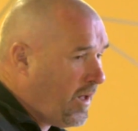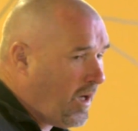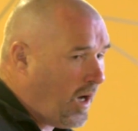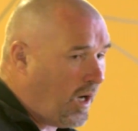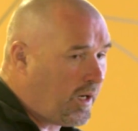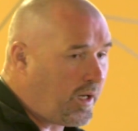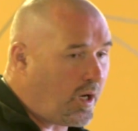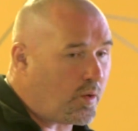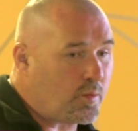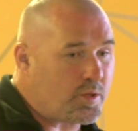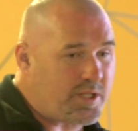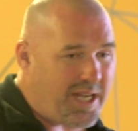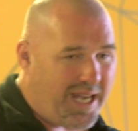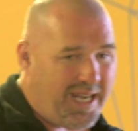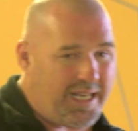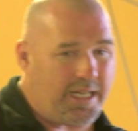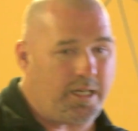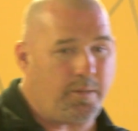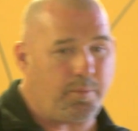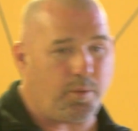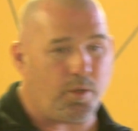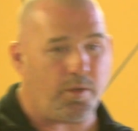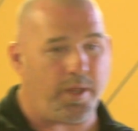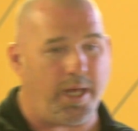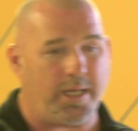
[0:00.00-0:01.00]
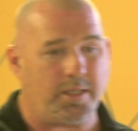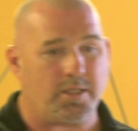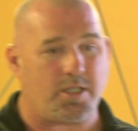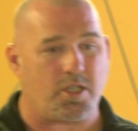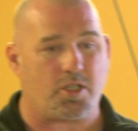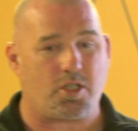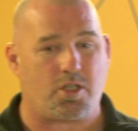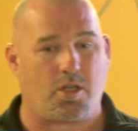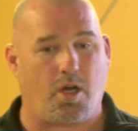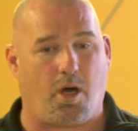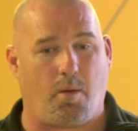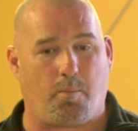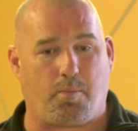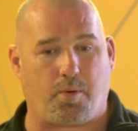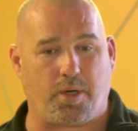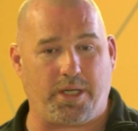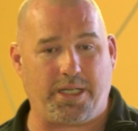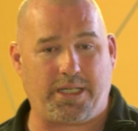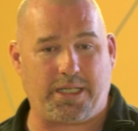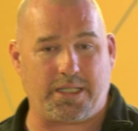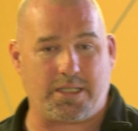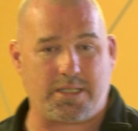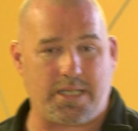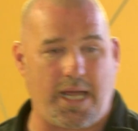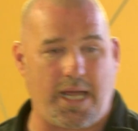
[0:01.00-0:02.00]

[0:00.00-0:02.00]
And I was able then to start breaking